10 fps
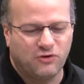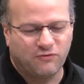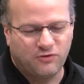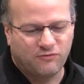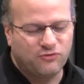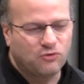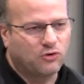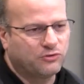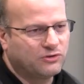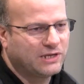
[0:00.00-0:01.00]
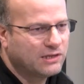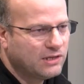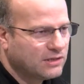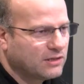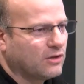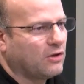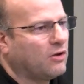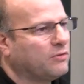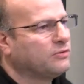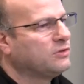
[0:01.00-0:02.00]
overview on the technique,
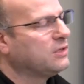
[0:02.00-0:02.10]
on